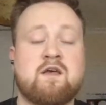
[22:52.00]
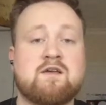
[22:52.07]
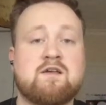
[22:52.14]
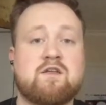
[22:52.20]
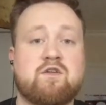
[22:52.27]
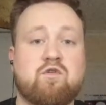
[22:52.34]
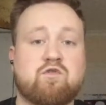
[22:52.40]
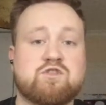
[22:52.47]

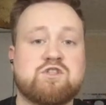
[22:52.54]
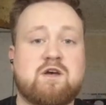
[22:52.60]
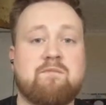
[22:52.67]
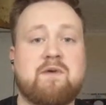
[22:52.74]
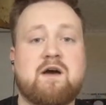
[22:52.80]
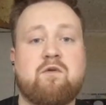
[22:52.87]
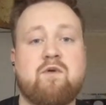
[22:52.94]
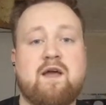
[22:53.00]
you're
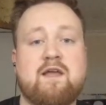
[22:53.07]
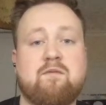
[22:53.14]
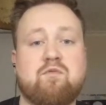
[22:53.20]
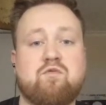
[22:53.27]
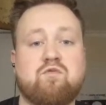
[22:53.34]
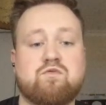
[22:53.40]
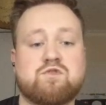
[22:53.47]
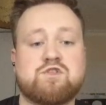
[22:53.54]
somehow
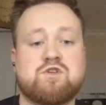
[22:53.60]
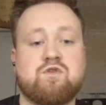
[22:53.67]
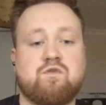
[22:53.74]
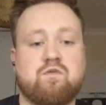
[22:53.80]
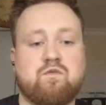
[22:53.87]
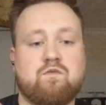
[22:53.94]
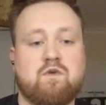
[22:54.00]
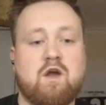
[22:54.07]
able
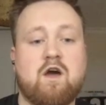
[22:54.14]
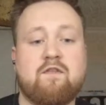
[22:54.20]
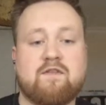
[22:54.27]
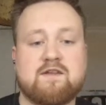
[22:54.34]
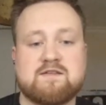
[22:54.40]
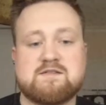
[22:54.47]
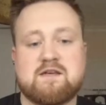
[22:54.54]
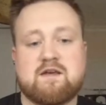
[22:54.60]
to learn
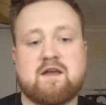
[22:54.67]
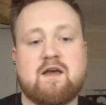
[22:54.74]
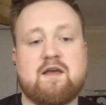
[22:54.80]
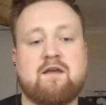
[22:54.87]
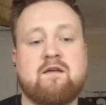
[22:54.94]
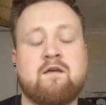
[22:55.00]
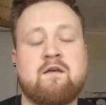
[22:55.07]
this. Okay,